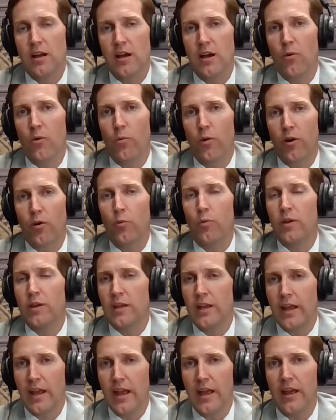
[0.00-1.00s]
where we
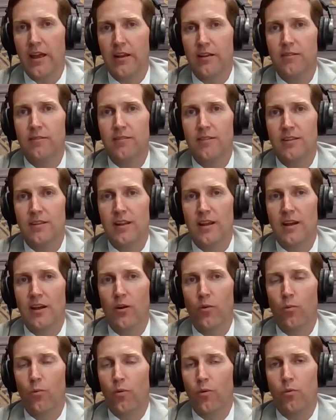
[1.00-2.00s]
can,
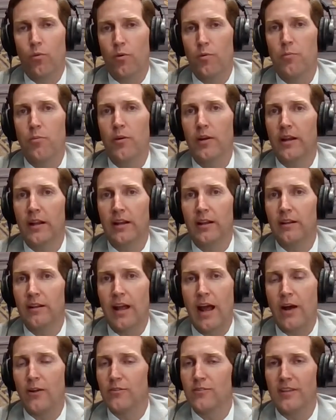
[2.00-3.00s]
we're
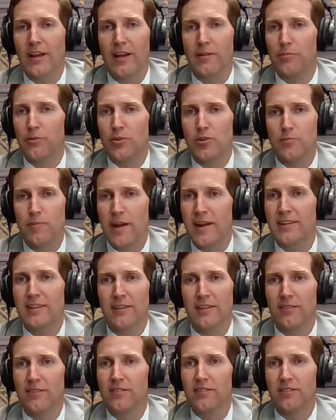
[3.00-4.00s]
bringing outside
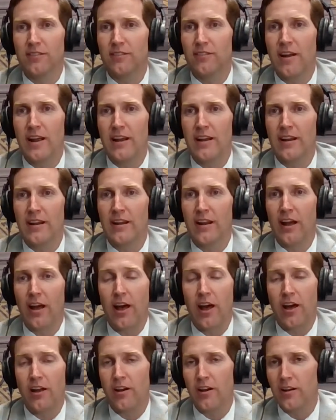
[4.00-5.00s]
perspectives, right? And
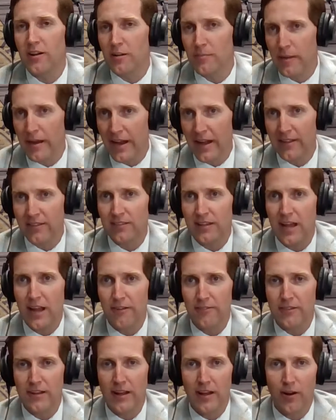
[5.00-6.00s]
on our command
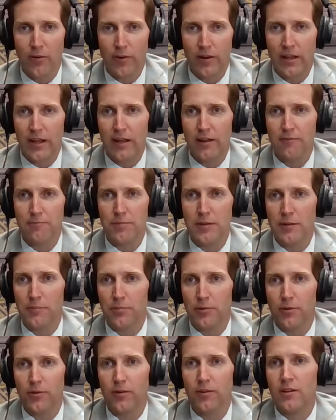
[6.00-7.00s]
staff now, we have
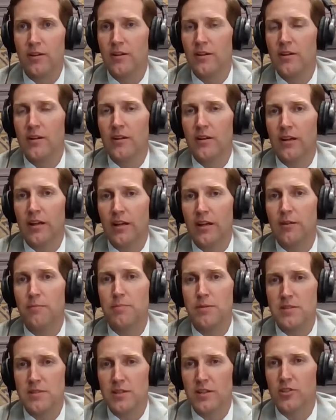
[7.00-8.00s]
people
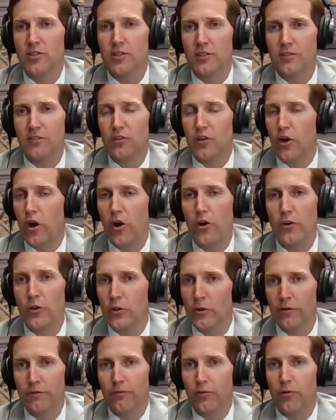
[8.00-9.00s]
in positions that aren't
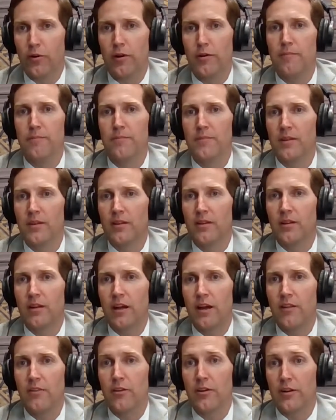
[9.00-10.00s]
uniform,
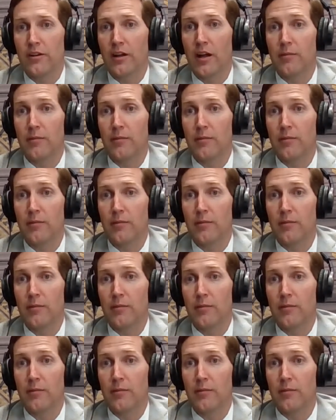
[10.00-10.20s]
that are